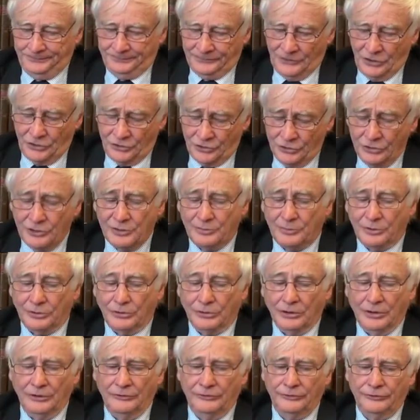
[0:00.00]

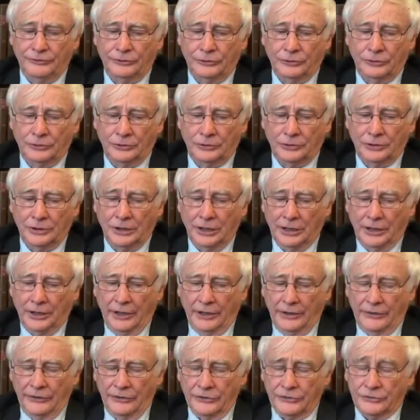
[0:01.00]
suitable for
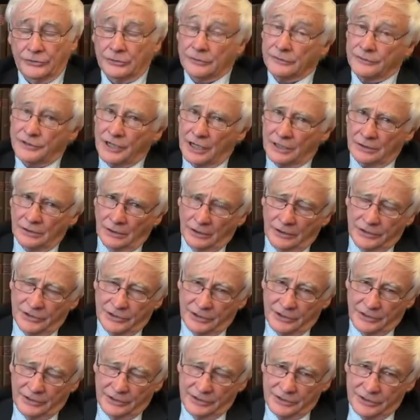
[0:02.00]
the sort of
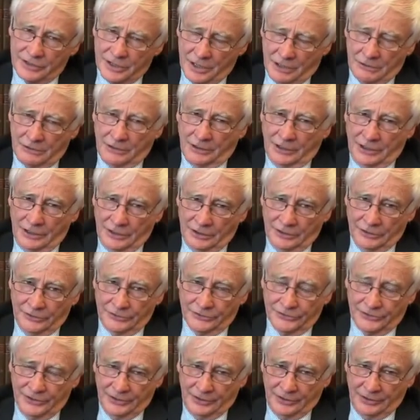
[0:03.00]
technology that is currently
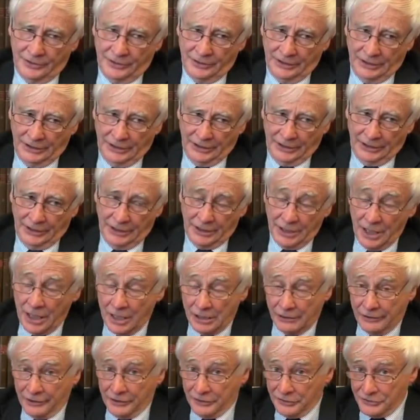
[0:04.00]
used in the
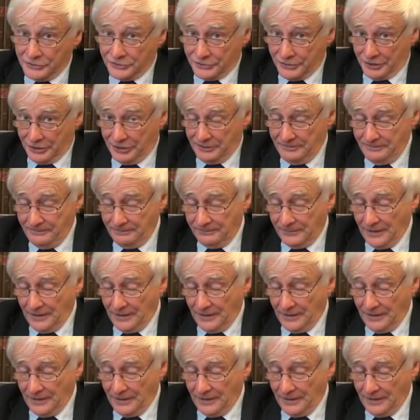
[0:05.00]
car industry.